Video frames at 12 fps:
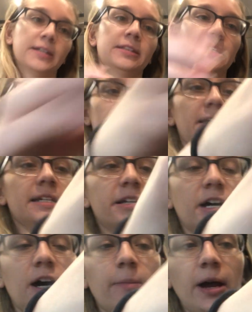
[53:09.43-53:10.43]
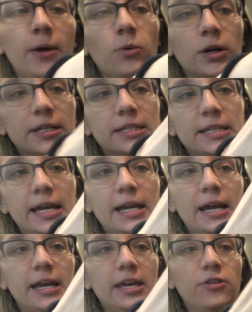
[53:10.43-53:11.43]
This did come, I want to
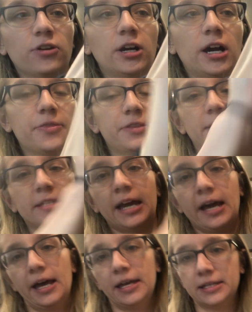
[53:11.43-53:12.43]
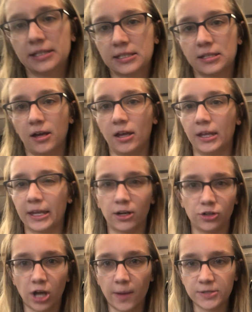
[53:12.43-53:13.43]
say I either got this as like an
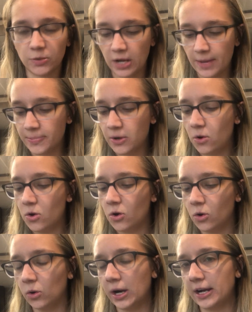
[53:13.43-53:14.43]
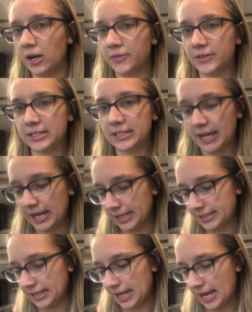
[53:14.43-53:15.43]
Adopt-A-Whip, or I got this
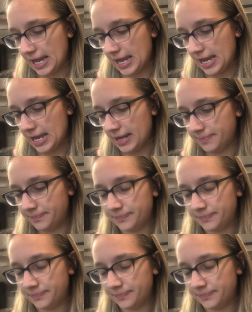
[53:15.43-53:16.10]
as a